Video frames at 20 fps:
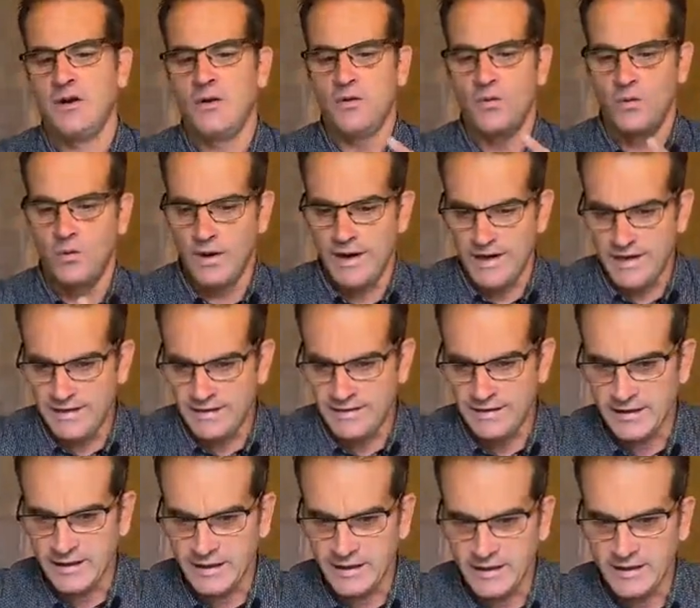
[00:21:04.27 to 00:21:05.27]

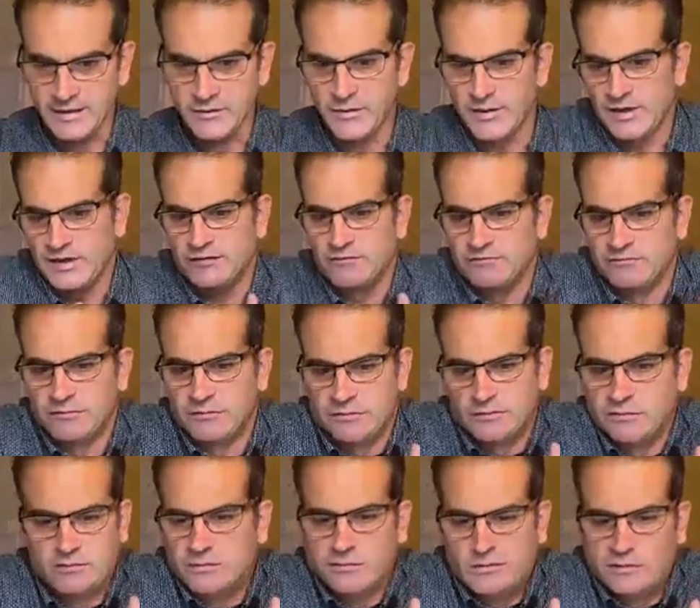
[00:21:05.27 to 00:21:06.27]
winter, when it's
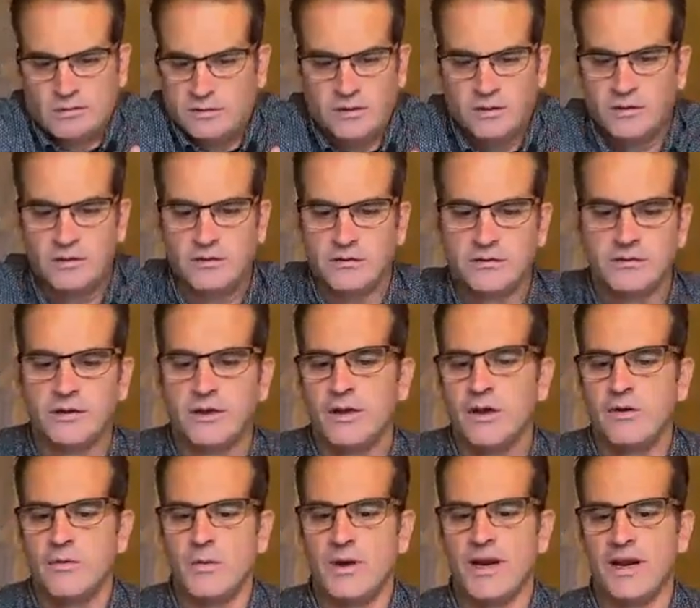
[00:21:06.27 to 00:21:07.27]
cold,
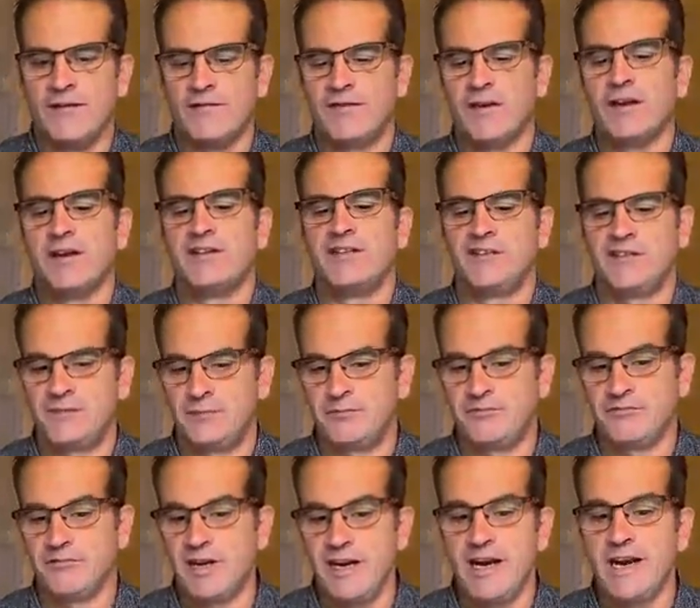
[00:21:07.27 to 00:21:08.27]
we have
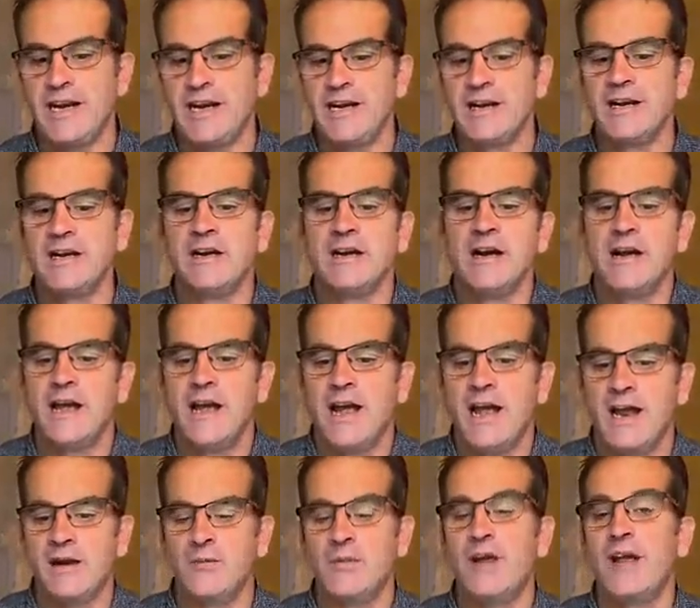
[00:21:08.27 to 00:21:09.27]
spring,
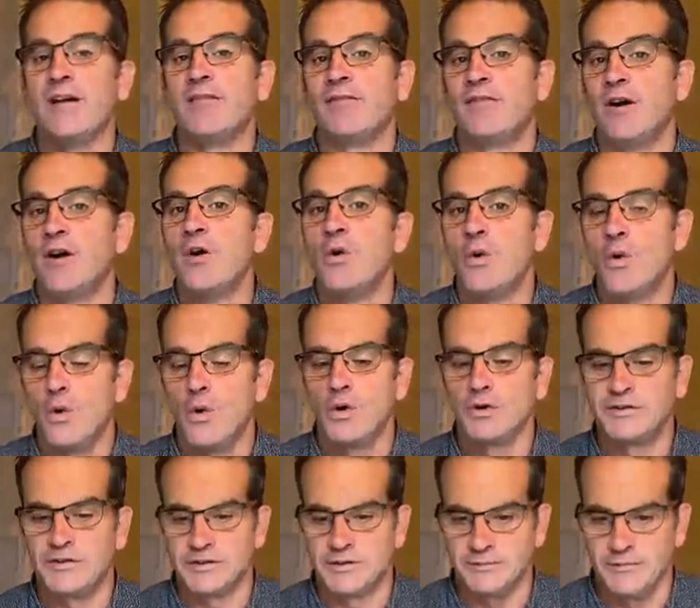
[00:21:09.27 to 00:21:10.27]
and we have
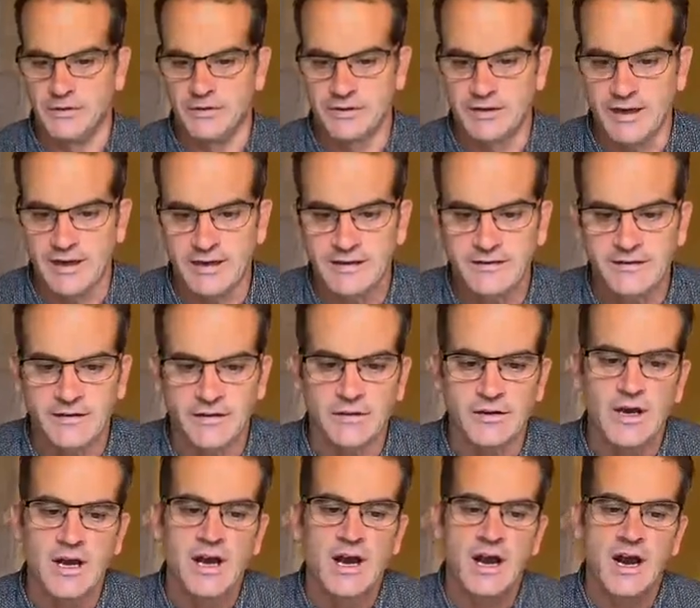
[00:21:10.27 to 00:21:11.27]
autumn, okay?
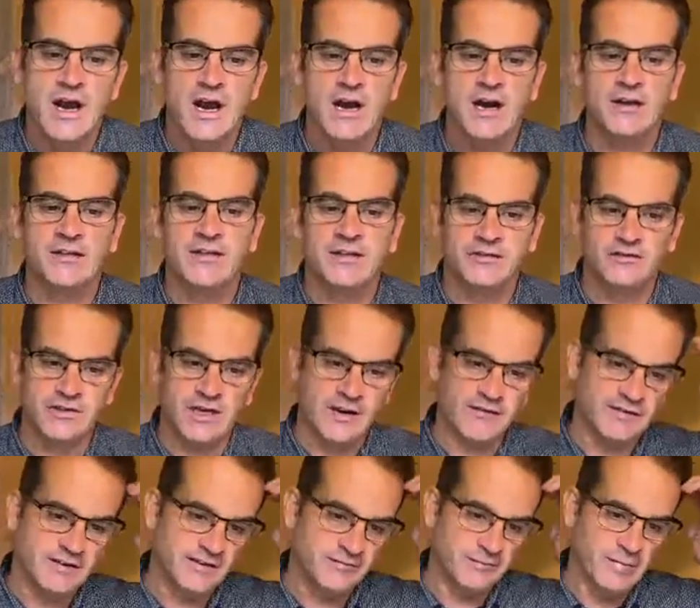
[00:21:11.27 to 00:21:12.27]
So Arthur
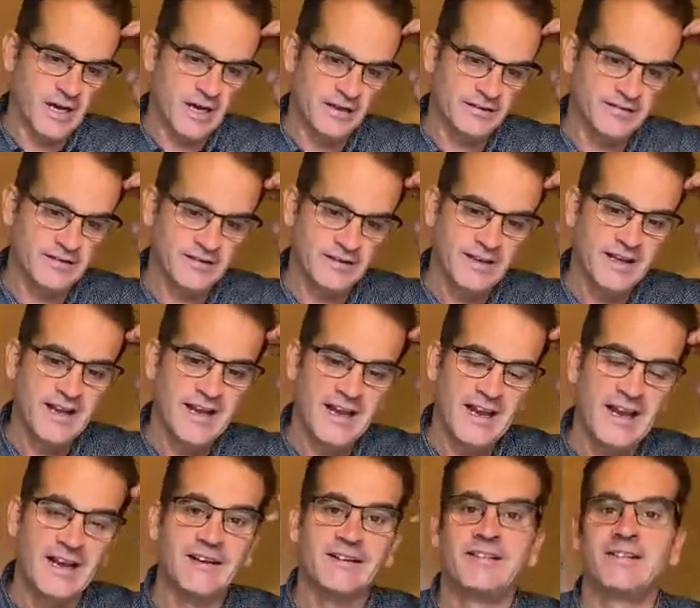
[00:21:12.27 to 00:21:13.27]
drives his bus
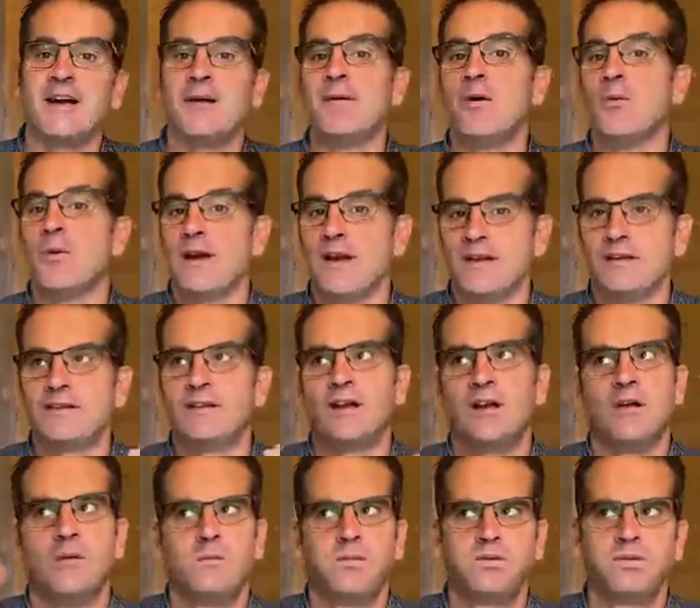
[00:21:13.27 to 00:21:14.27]
in summer when it's
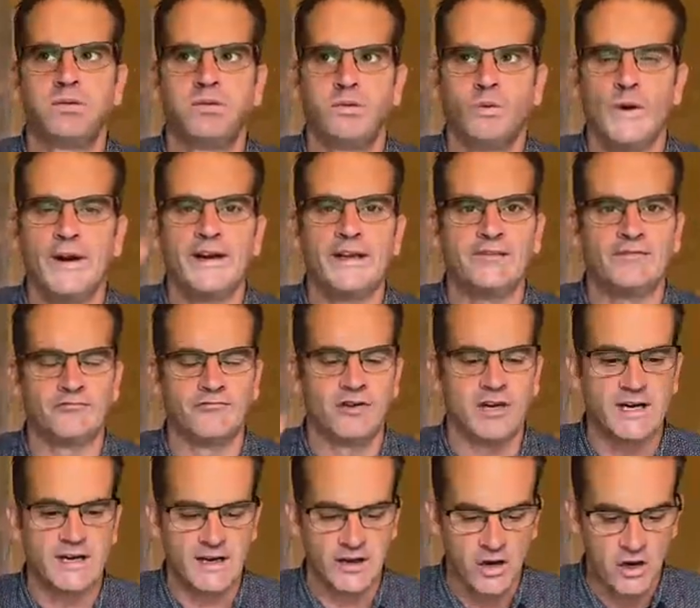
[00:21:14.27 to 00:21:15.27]
when it's
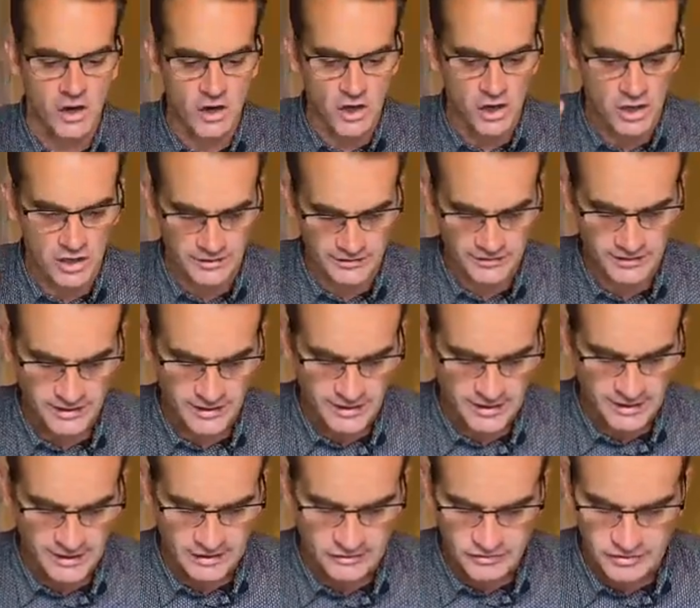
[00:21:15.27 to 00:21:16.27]
really hot.
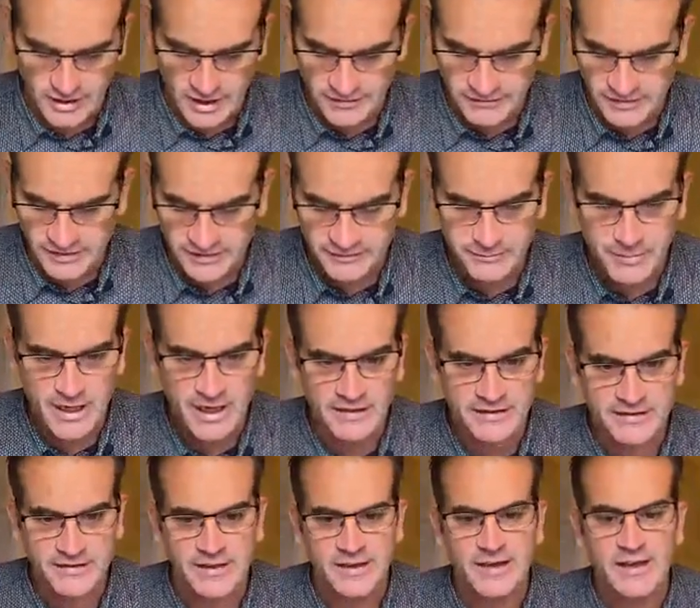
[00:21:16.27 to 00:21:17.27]
He drives his
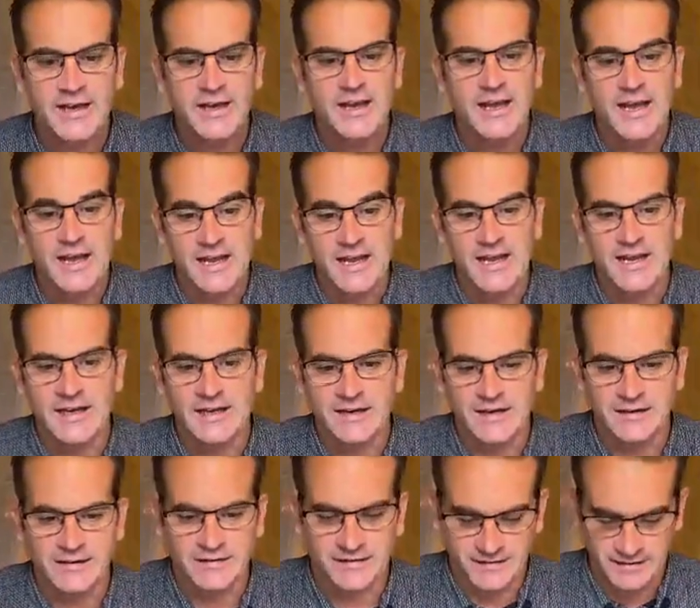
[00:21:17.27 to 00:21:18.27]
bus
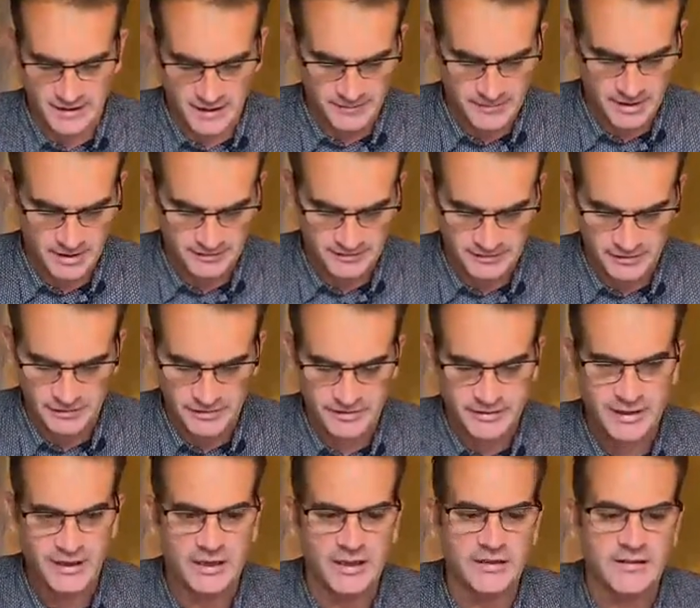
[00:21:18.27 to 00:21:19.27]
in summer. So
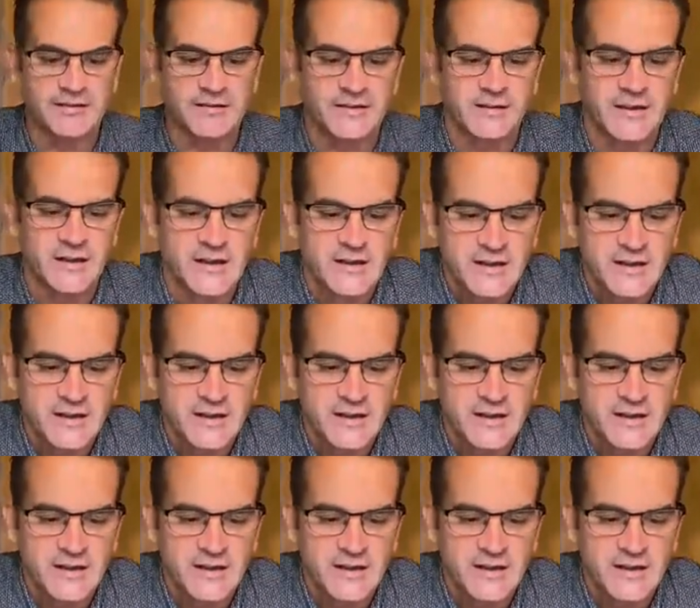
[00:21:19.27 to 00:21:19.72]
does